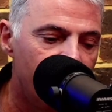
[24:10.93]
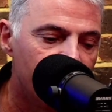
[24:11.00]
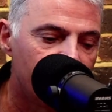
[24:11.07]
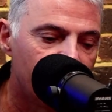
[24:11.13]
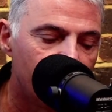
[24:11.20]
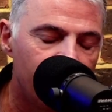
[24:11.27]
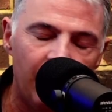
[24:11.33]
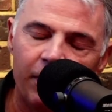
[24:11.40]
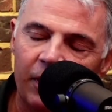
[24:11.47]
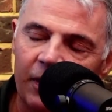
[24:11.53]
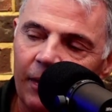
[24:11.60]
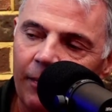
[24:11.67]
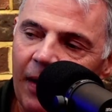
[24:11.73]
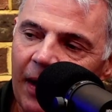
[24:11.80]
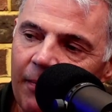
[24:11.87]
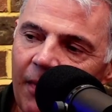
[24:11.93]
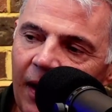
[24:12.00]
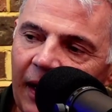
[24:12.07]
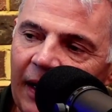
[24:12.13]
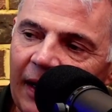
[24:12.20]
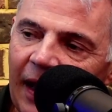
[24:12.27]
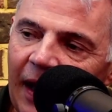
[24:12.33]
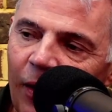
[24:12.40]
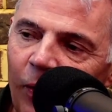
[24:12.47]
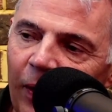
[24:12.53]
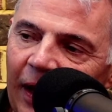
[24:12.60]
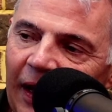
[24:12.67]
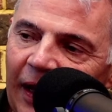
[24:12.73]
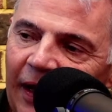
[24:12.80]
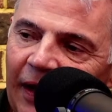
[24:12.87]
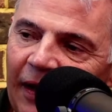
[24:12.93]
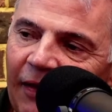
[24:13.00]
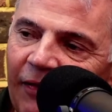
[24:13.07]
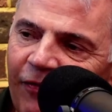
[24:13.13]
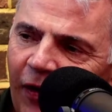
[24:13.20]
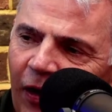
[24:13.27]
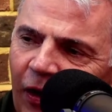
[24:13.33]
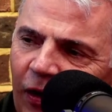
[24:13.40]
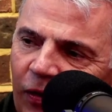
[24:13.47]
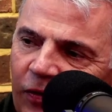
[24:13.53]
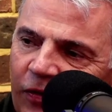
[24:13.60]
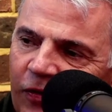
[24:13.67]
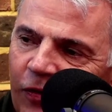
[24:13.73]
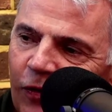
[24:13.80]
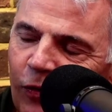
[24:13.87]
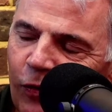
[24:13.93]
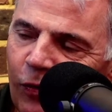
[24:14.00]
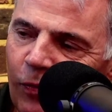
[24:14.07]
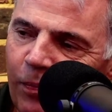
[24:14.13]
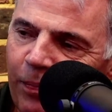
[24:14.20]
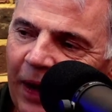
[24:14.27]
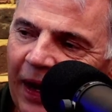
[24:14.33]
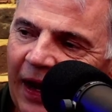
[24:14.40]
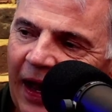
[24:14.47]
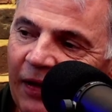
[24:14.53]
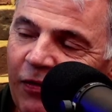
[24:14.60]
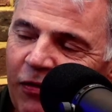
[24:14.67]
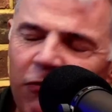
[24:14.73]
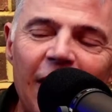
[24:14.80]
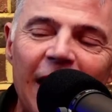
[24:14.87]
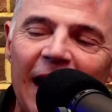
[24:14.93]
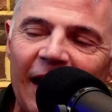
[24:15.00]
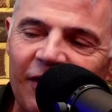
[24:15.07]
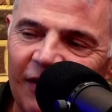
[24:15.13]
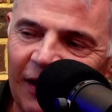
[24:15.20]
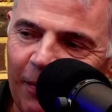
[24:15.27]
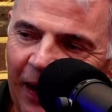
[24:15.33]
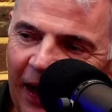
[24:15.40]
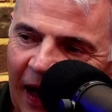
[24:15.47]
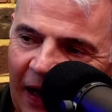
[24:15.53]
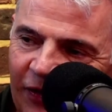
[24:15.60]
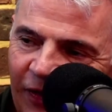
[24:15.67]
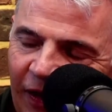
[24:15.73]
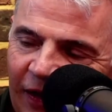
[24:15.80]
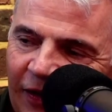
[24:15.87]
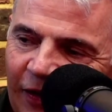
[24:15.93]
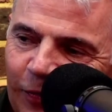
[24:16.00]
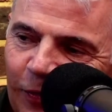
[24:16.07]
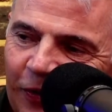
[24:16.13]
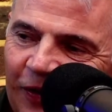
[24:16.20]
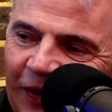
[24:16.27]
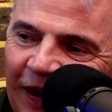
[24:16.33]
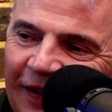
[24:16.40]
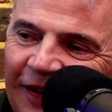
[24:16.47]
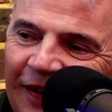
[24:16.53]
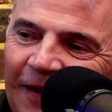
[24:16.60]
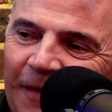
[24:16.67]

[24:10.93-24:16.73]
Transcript: people can make money. Now, we followed three big hedge funders, wasn't it?